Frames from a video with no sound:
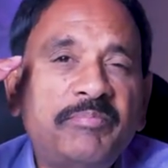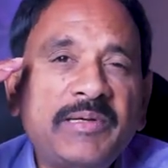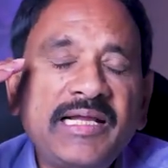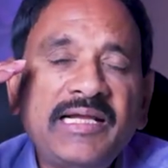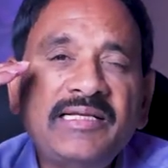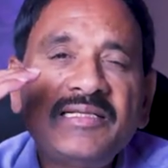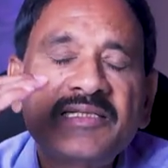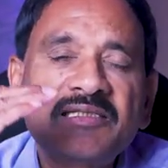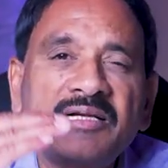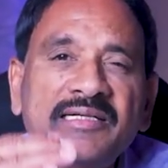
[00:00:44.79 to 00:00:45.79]
brain
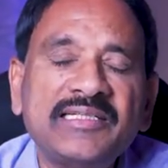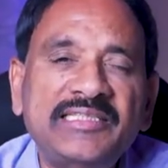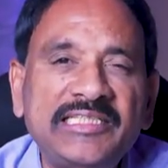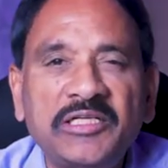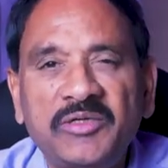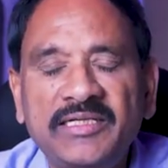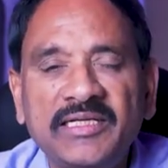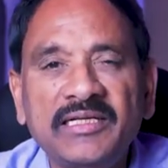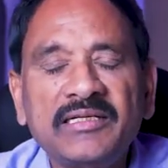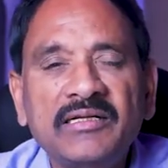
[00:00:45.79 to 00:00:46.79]
starts
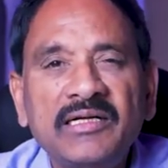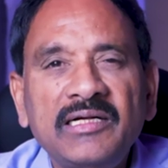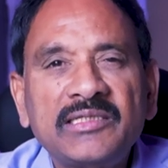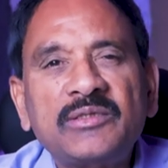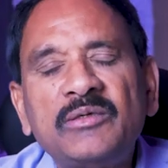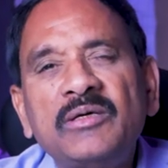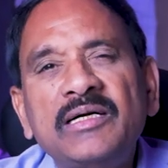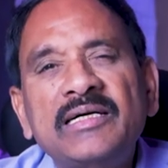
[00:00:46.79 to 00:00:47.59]
deteriorating. So